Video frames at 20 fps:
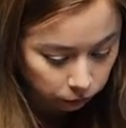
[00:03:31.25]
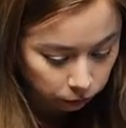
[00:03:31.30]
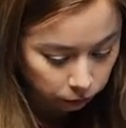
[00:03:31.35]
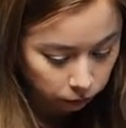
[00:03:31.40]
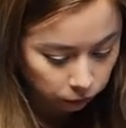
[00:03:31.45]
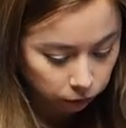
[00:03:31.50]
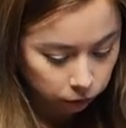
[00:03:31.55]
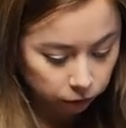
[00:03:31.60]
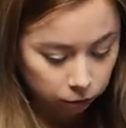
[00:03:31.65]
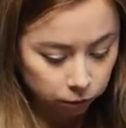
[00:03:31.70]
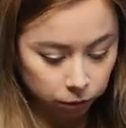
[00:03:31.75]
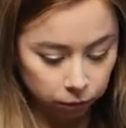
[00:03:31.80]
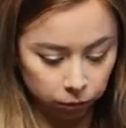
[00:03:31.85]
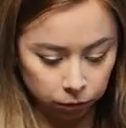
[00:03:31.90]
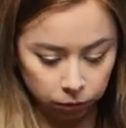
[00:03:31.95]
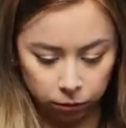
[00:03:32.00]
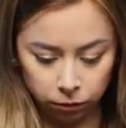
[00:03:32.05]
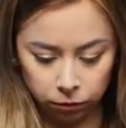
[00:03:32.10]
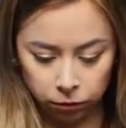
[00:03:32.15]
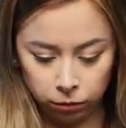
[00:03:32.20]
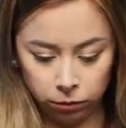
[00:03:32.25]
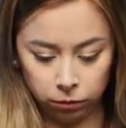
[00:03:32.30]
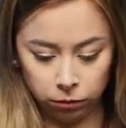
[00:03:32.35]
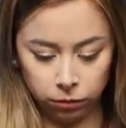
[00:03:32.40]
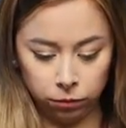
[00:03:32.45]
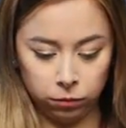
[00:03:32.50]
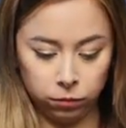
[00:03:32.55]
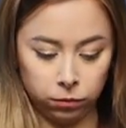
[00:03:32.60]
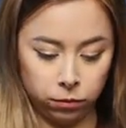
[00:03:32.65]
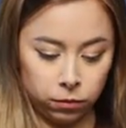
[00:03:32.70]

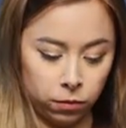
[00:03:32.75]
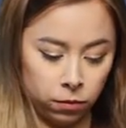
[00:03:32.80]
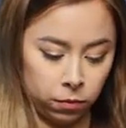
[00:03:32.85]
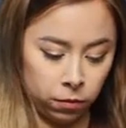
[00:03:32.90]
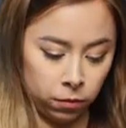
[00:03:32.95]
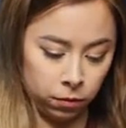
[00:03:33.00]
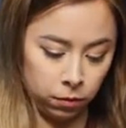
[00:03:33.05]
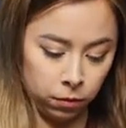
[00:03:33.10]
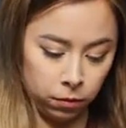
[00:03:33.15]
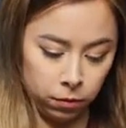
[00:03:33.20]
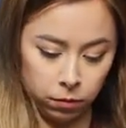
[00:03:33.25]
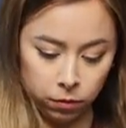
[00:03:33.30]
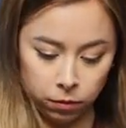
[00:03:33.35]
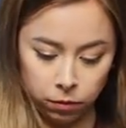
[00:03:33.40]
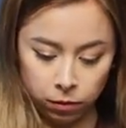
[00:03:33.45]
No words are spoken by the person on screen.